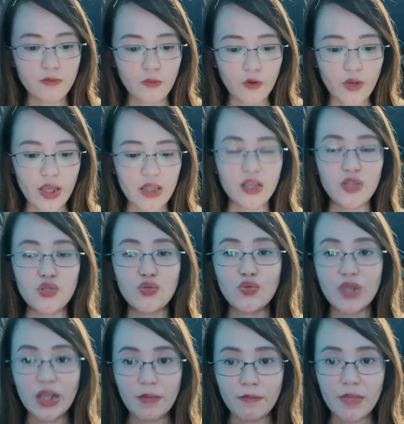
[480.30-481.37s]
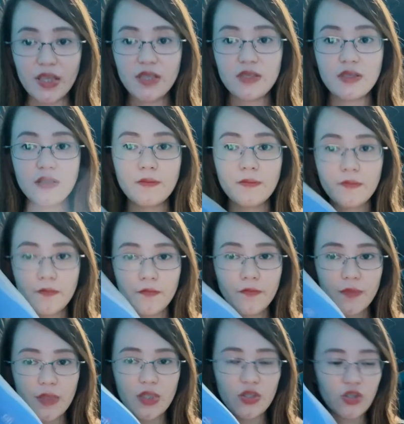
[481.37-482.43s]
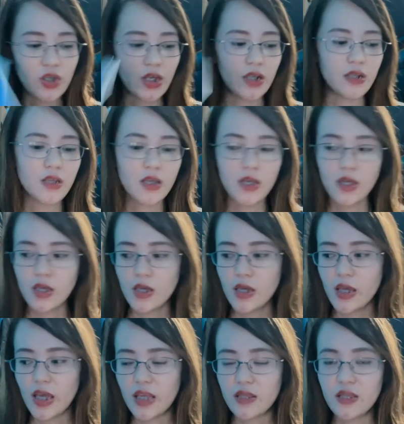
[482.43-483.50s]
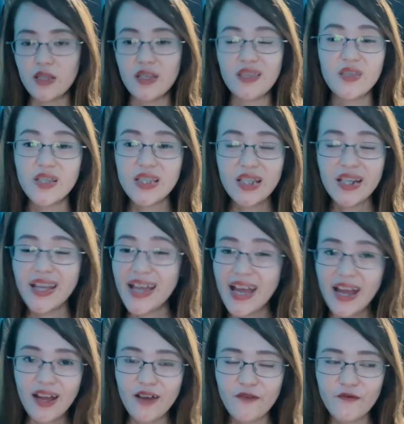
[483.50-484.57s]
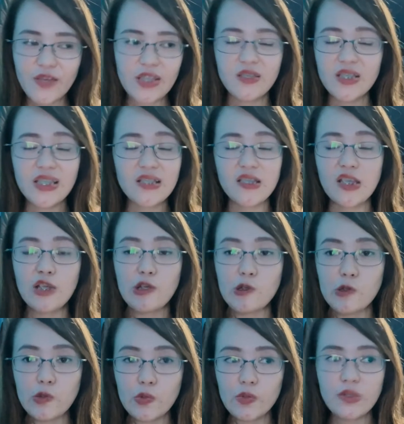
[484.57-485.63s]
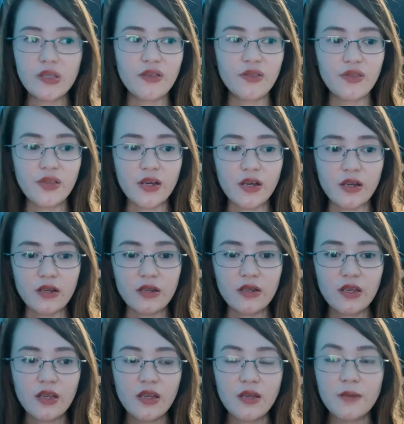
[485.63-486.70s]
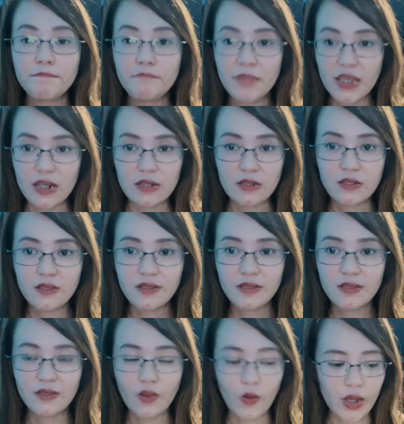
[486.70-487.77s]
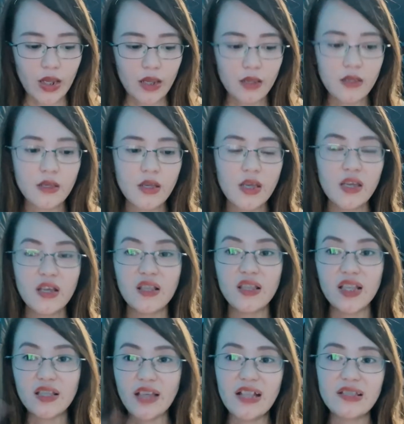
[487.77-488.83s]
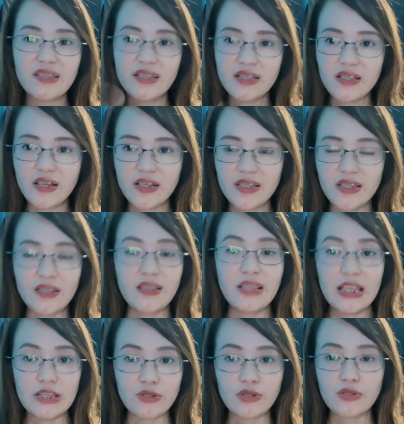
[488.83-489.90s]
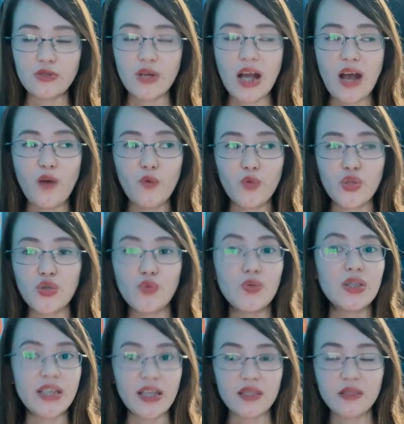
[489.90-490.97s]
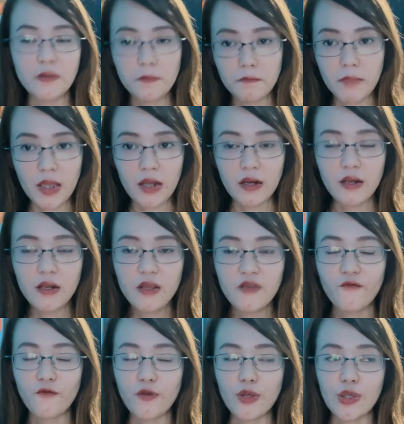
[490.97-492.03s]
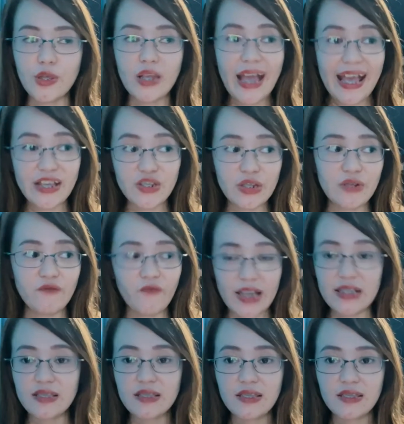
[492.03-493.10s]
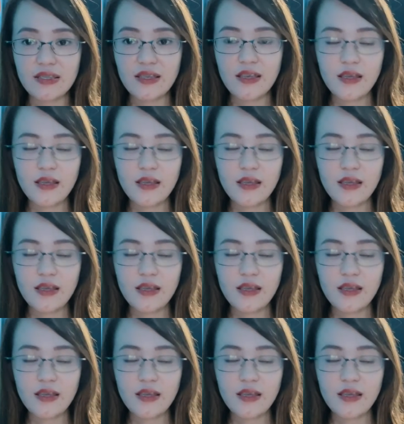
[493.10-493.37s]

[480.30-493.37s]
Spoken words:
mo and then yung limit. Yan. And then it doesn't include the PIN. Okay? I'll discuss it later how you will get the PIN for your cash advance.